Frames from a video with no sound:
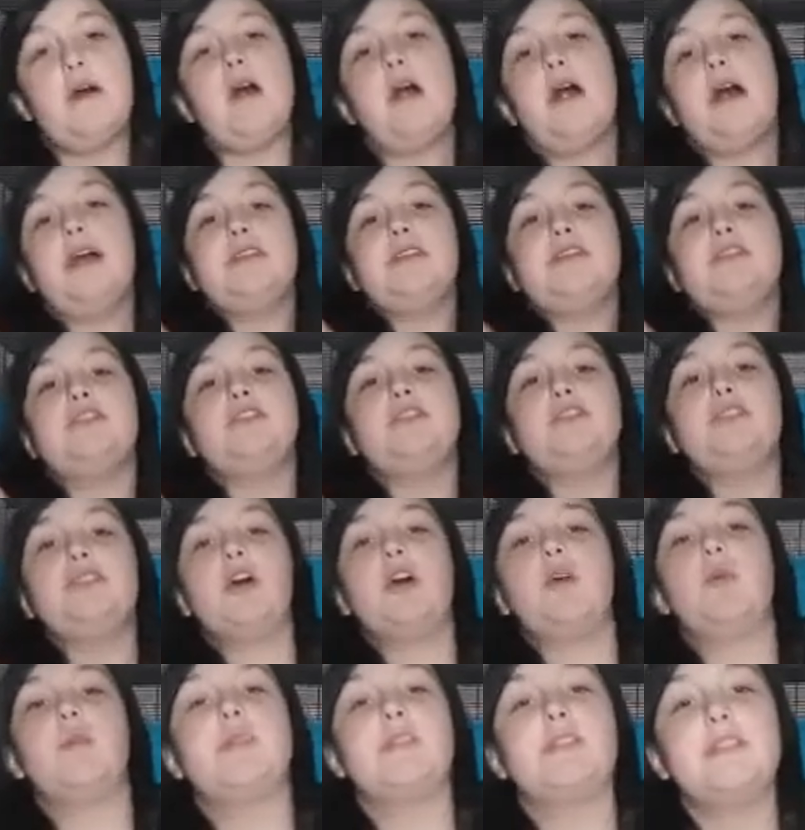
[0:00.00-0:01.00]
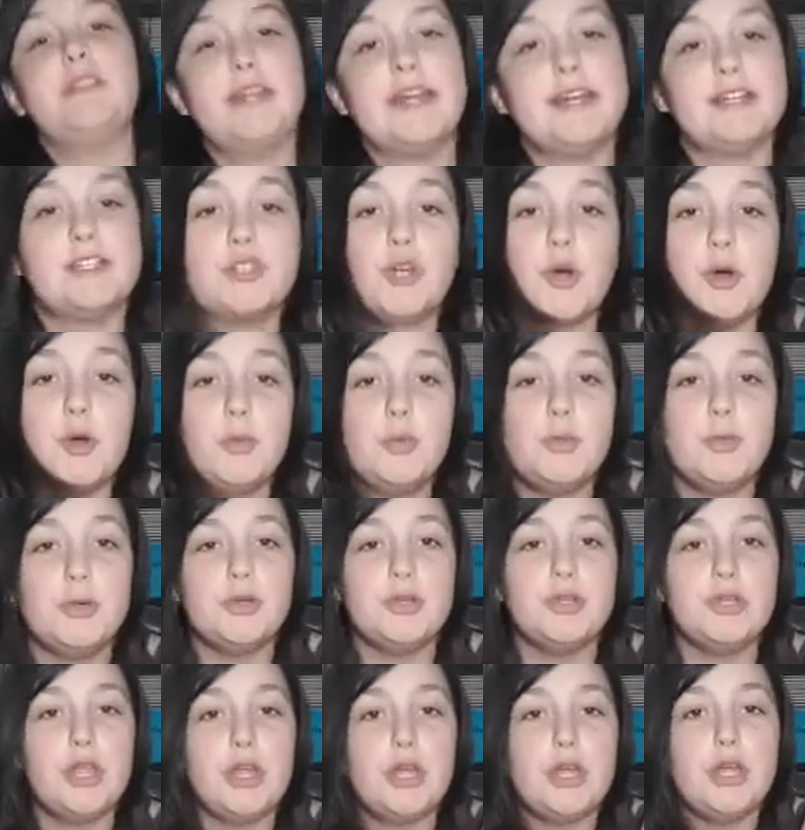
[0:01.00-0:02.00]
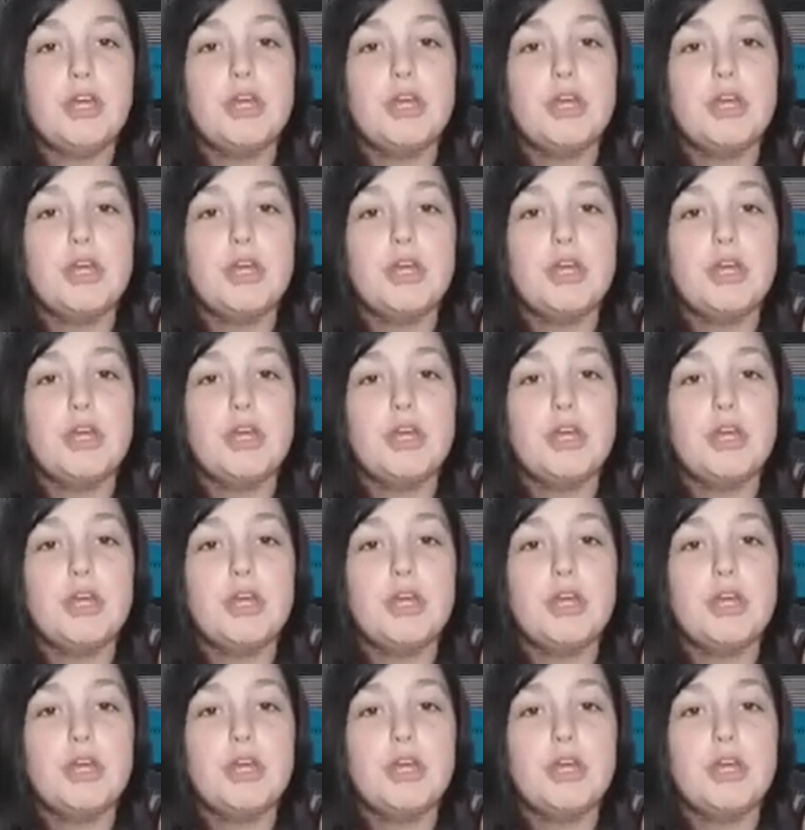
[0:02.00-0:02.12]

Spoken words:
I just start with the legs open,